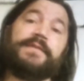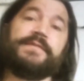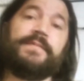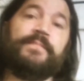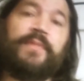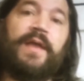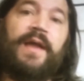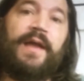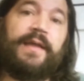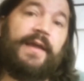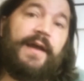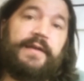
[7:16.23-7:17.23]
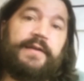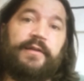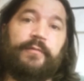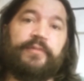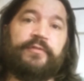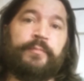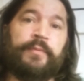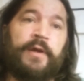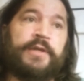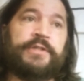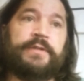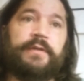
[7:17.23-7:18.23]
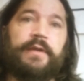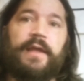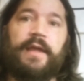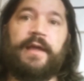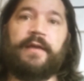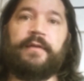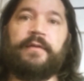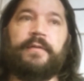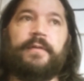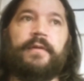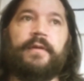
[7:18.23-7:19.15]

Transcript: Yes. Yeah, I deal with depression, and